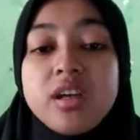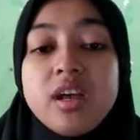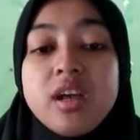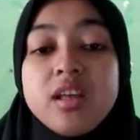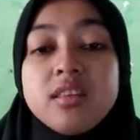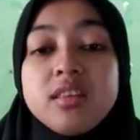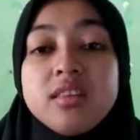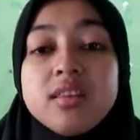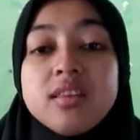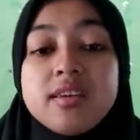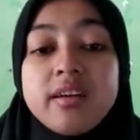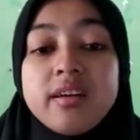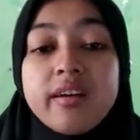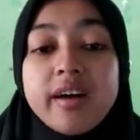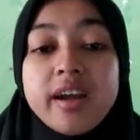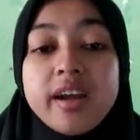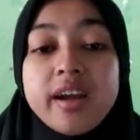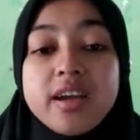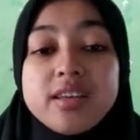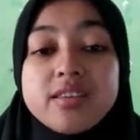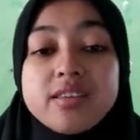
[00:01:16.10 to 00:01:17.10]
the
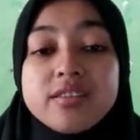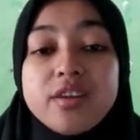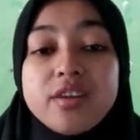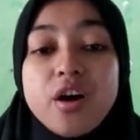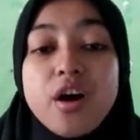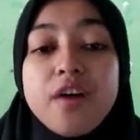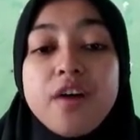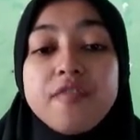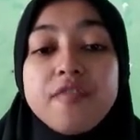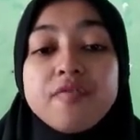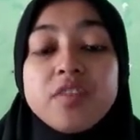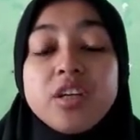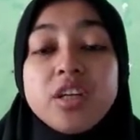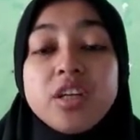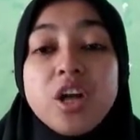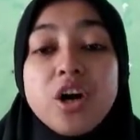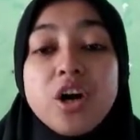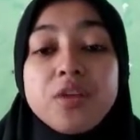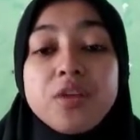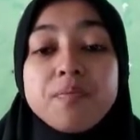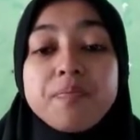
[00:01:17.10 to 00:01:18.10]
rest of the
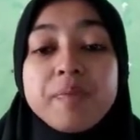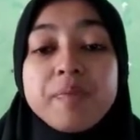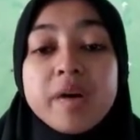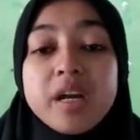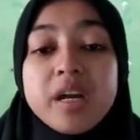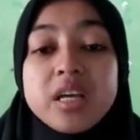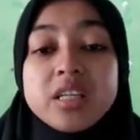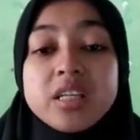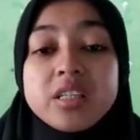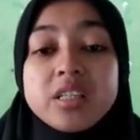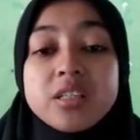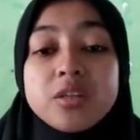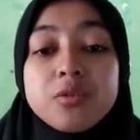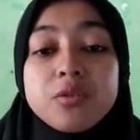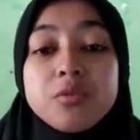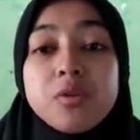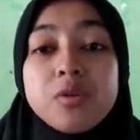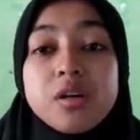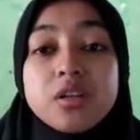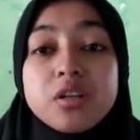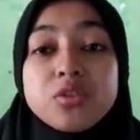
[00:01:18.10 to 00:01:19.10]
noun phrase
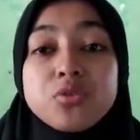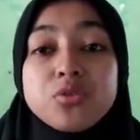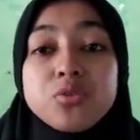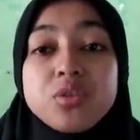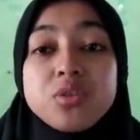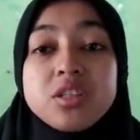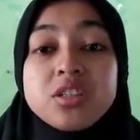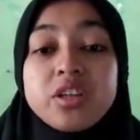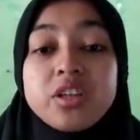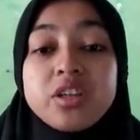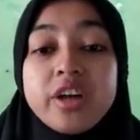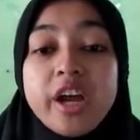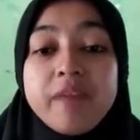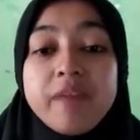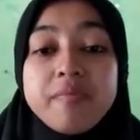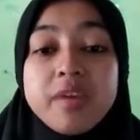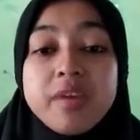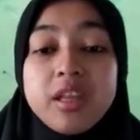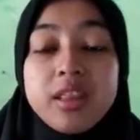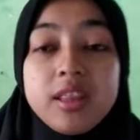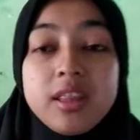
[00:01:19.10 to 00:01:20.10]
work to describe
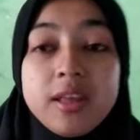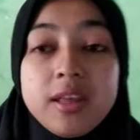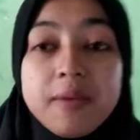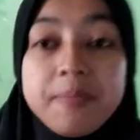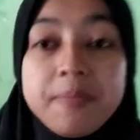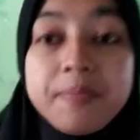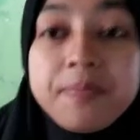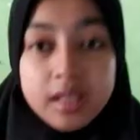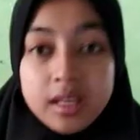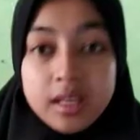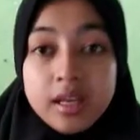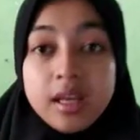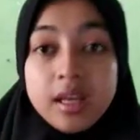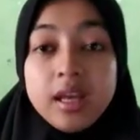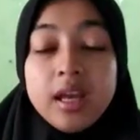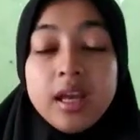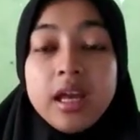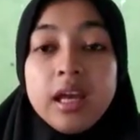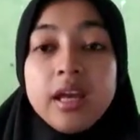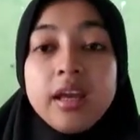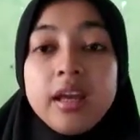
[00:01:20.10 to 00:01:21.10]
it.
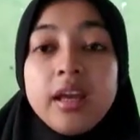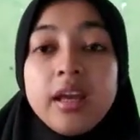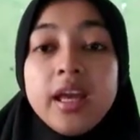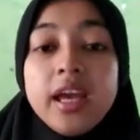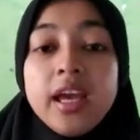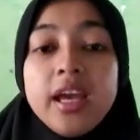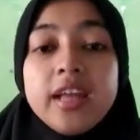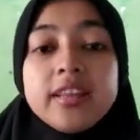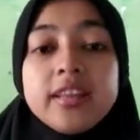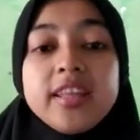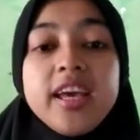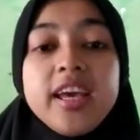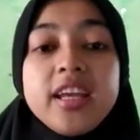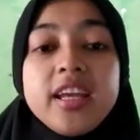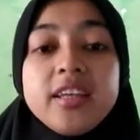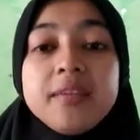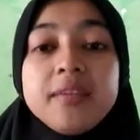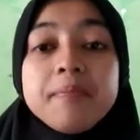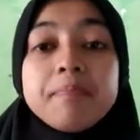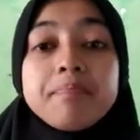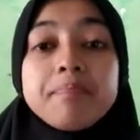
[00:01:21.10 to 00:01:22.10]
And
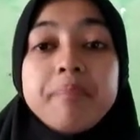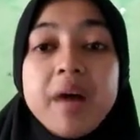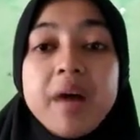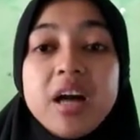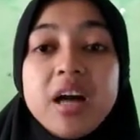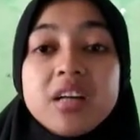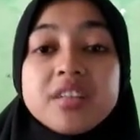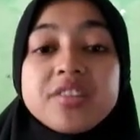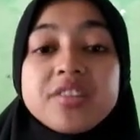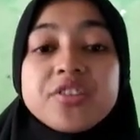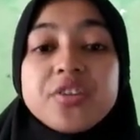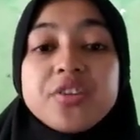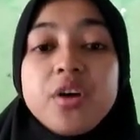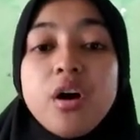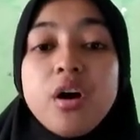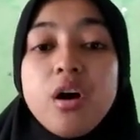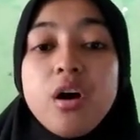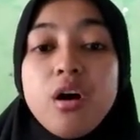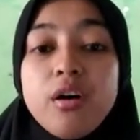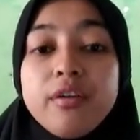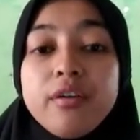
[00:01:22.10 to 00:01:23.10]
then parts
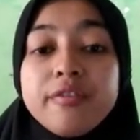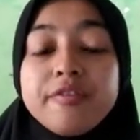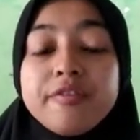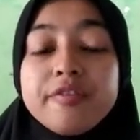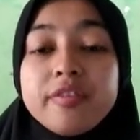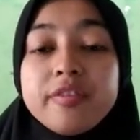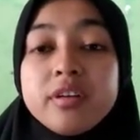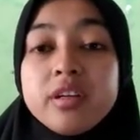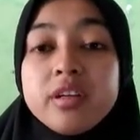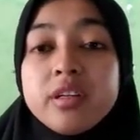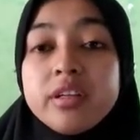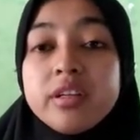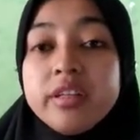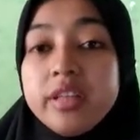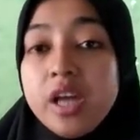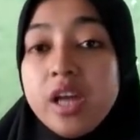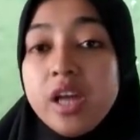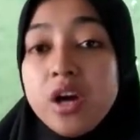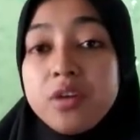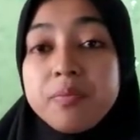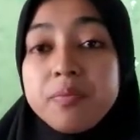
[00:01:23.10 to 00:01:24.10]
of a
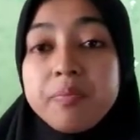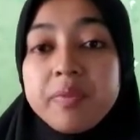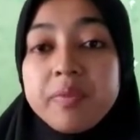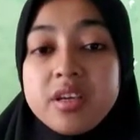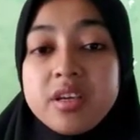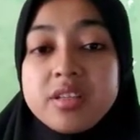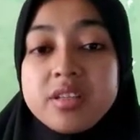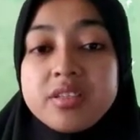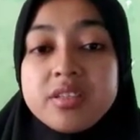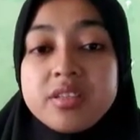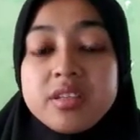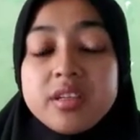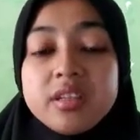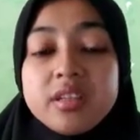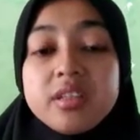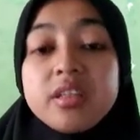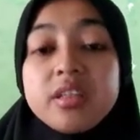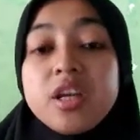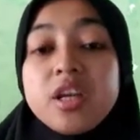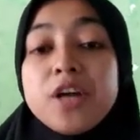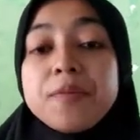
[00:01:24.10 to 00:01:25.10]
noun phrase.
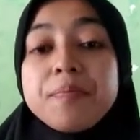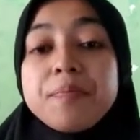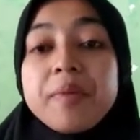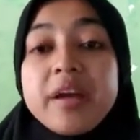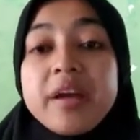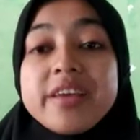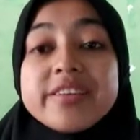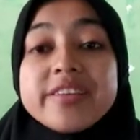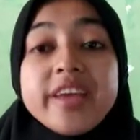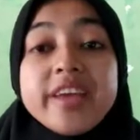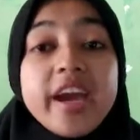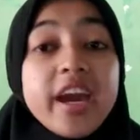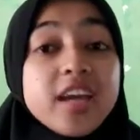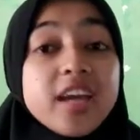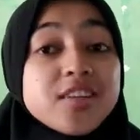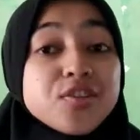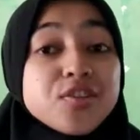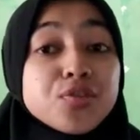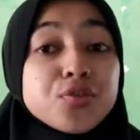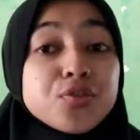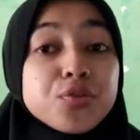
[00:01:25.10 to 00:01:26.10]
Noun phrase
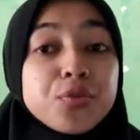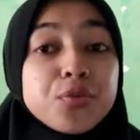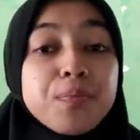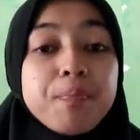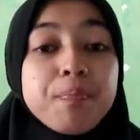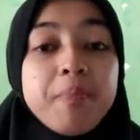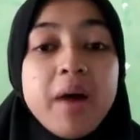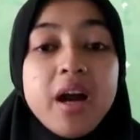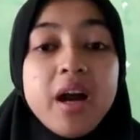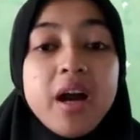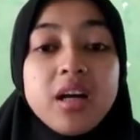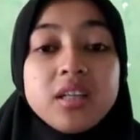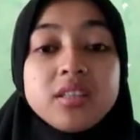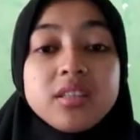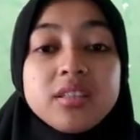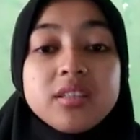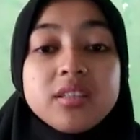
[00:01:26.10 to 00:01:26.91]
has two parts.